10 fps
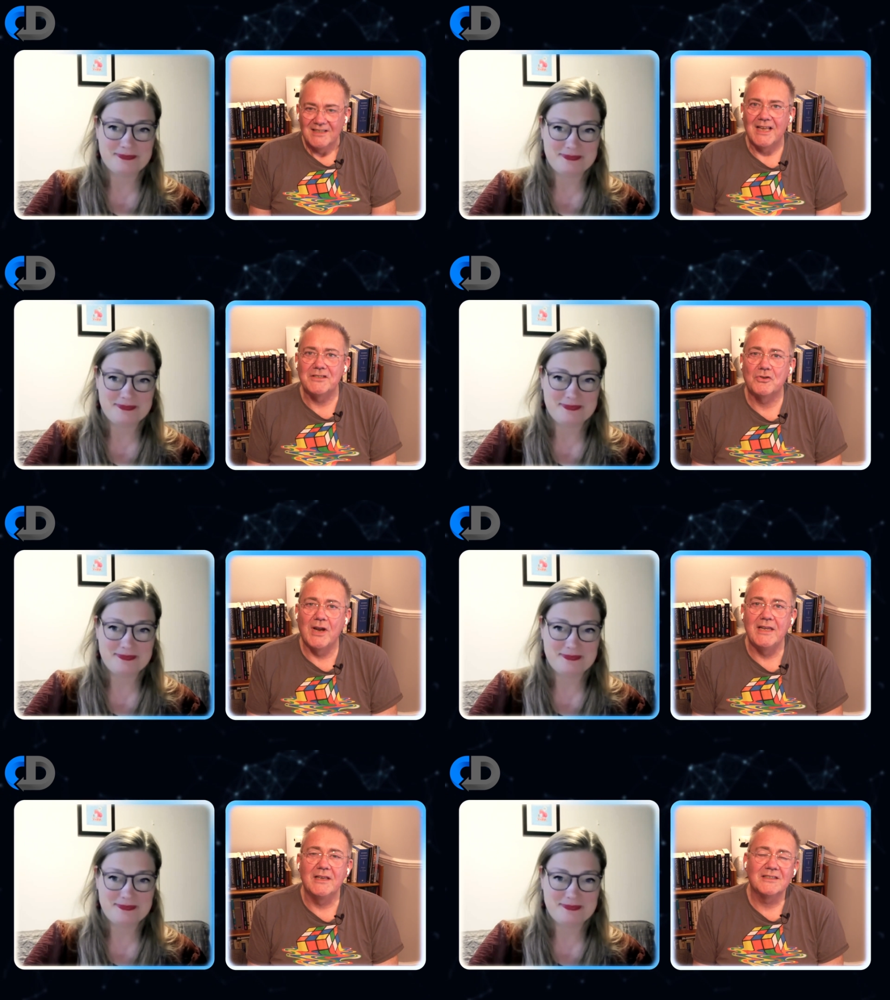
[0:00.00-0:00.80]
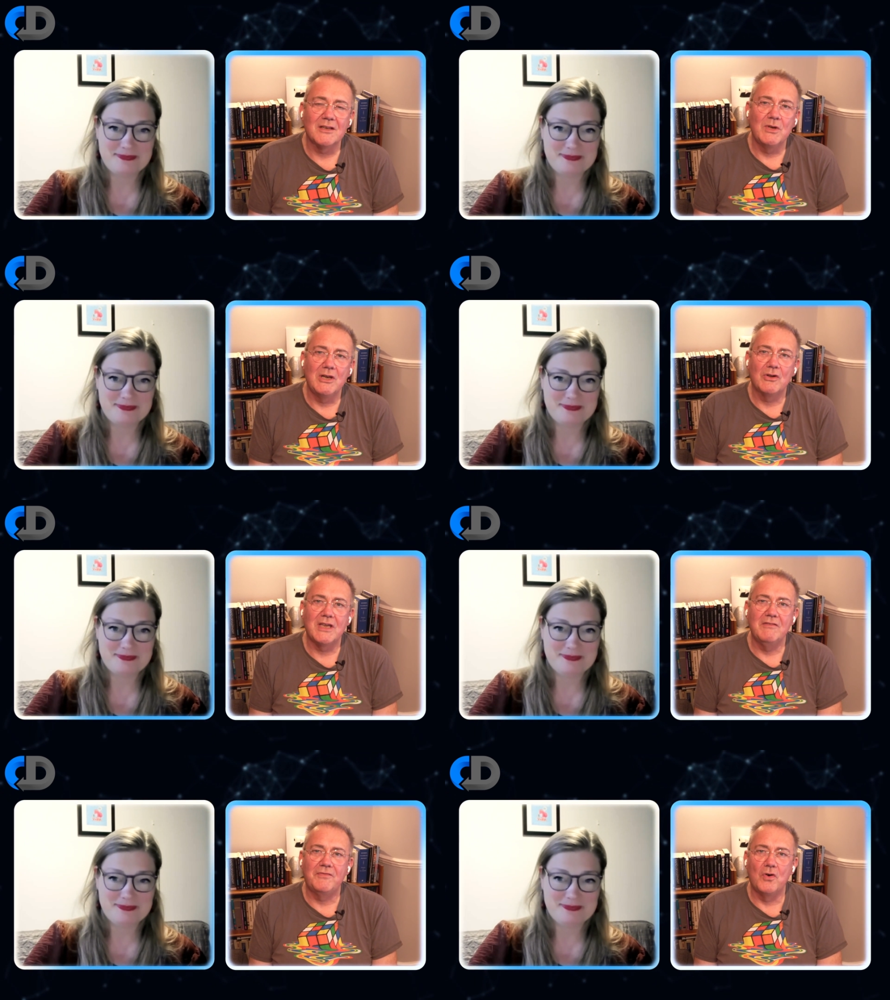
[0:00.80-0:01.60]
Speaker 1: That's great. So we're
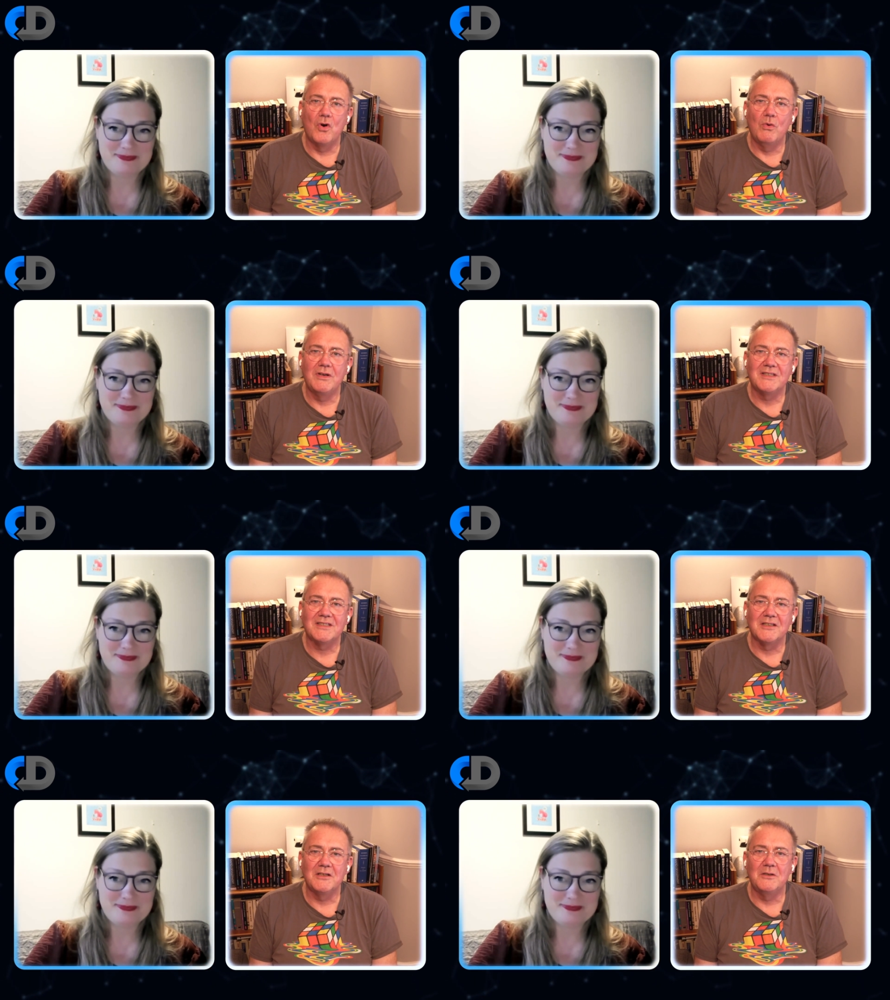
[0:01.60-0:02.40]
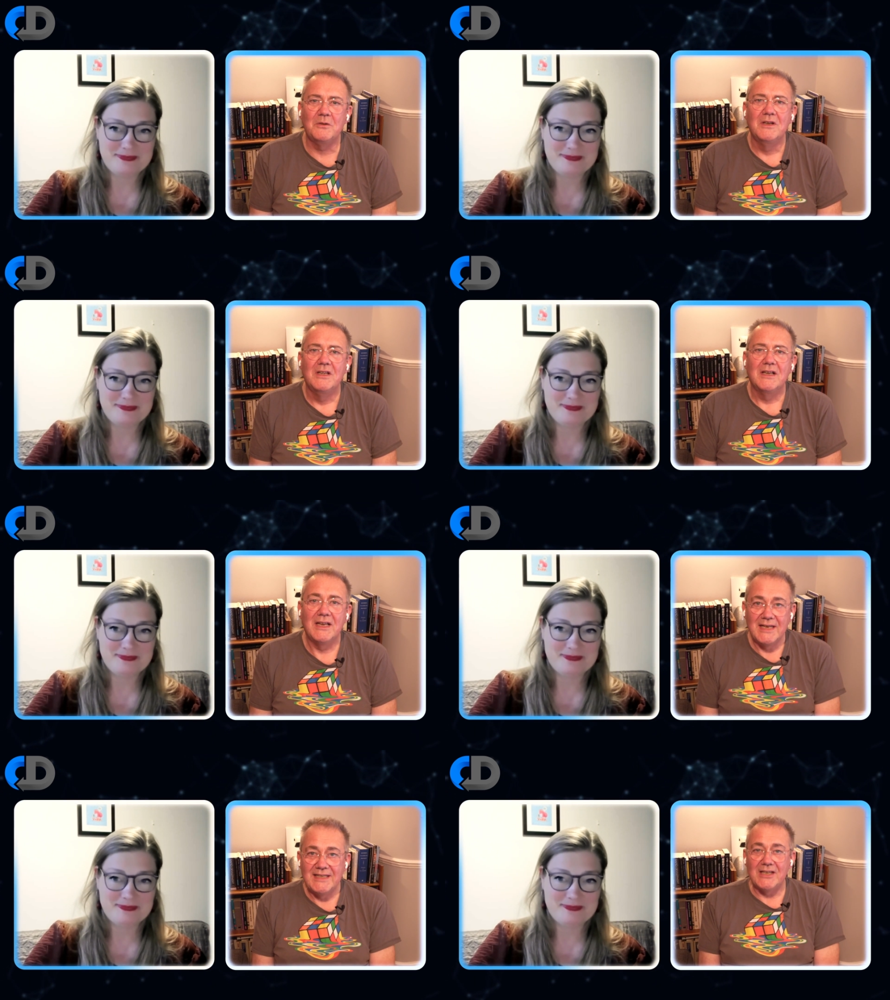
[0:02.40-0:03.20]
looking forward to
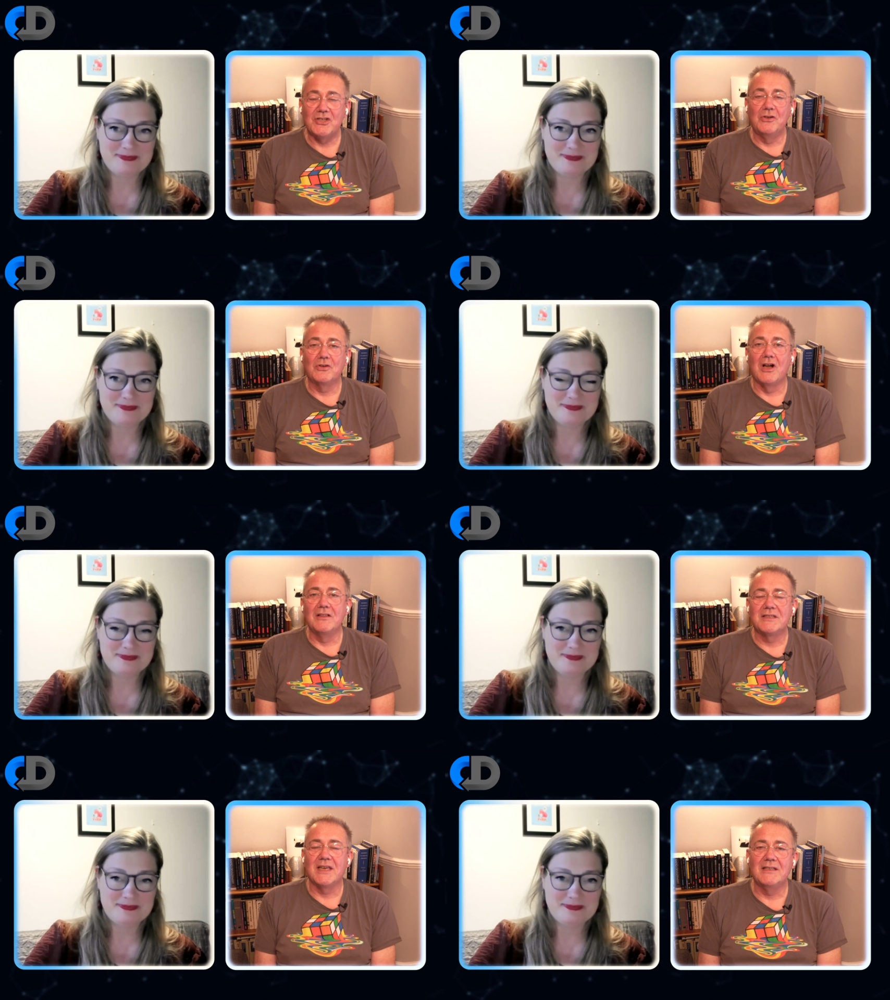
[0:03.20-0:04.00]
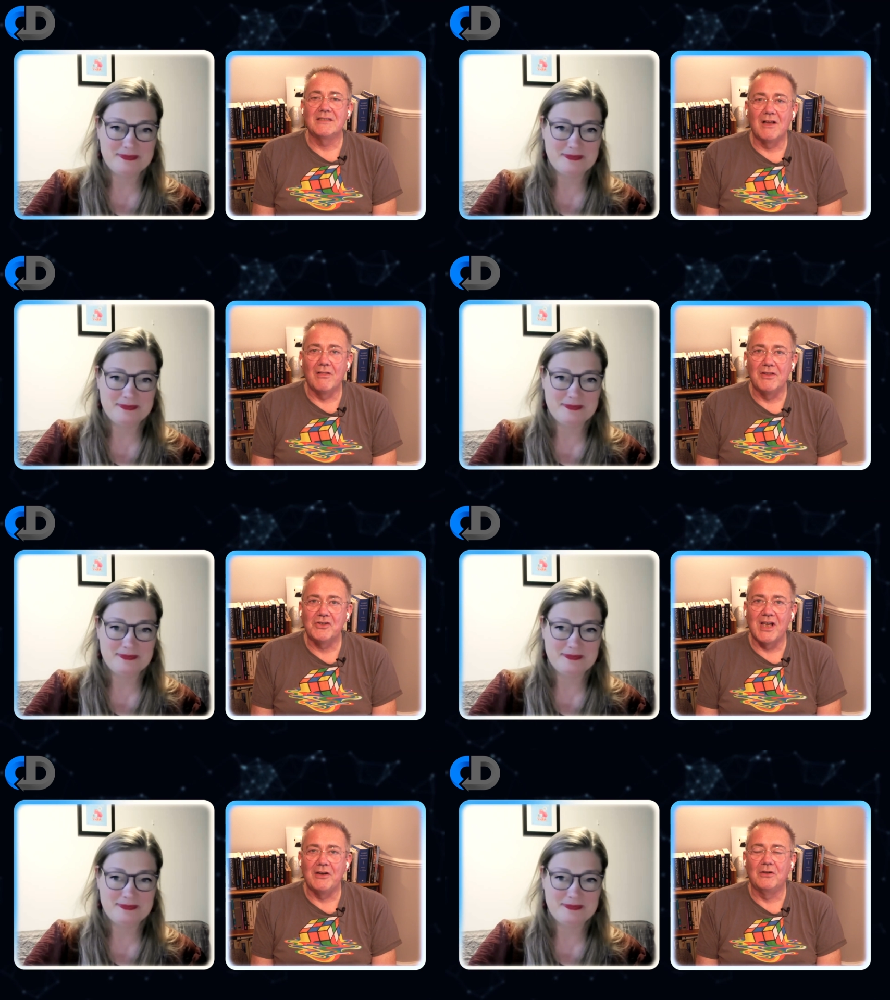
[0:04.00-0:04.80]
an additional content on the
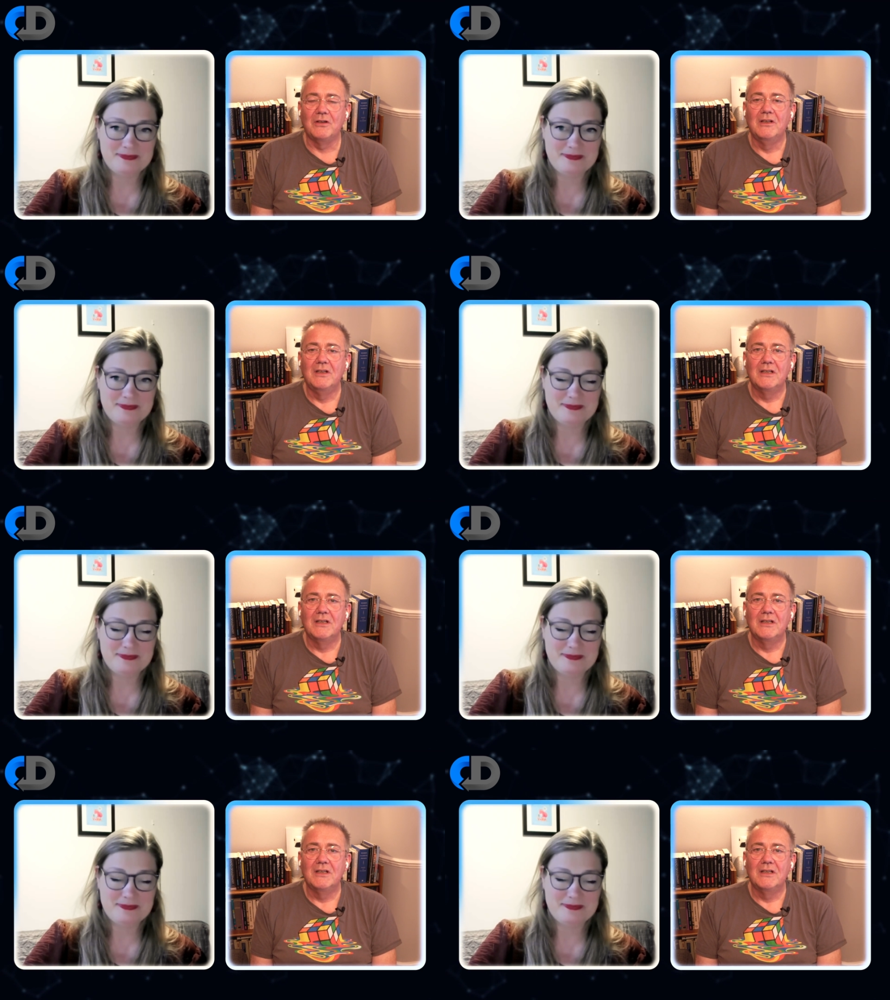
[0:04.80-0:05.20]
channel.